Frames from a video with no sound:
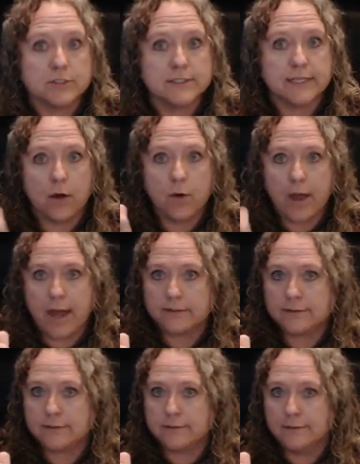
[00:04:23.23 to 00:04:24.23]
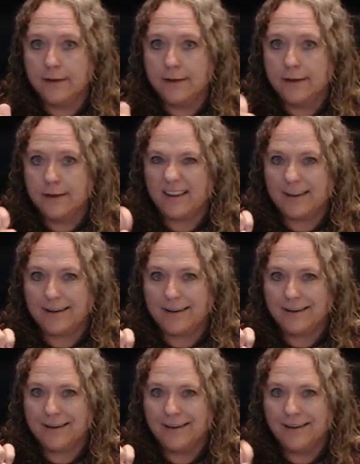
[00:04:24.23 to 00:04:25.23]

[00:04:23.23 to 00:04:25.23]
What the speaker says: CO, S, E,